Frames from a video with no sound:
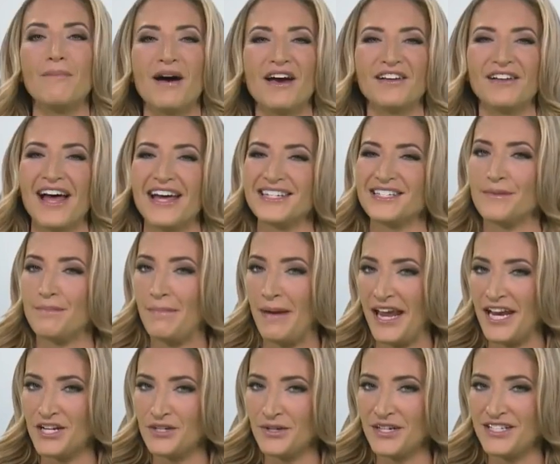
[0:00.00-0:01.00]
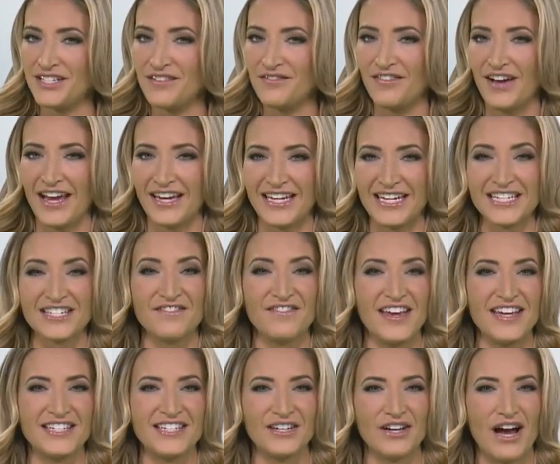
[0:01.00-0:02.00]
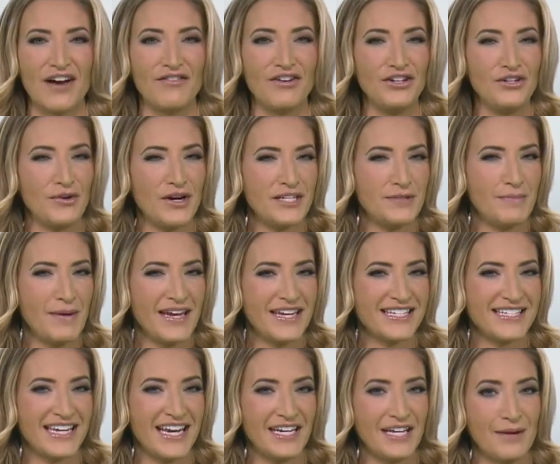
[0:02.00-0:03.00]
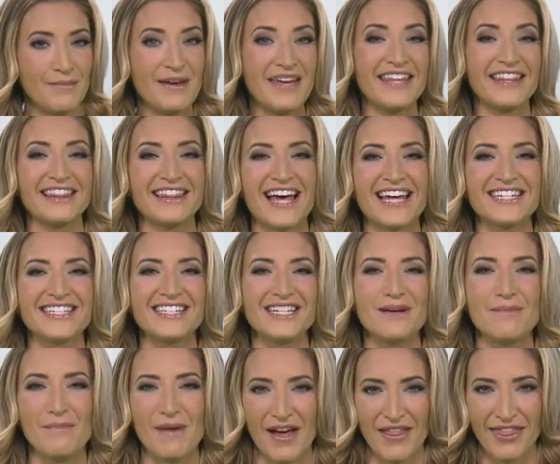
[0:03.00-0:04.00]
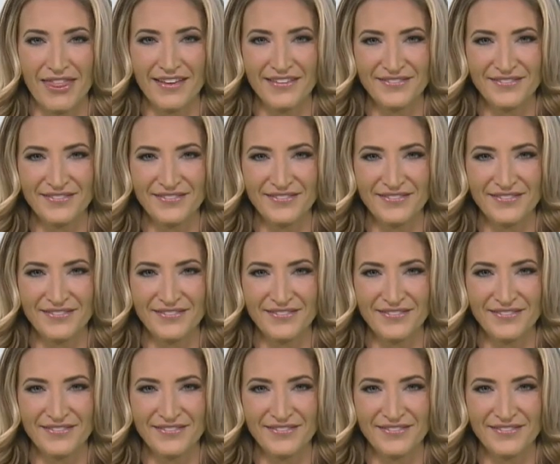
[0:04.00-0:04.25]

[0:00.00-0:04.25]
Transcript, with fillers: model has the Patriots and Vikings facing off in U.S. Bank Stadium in less than a month.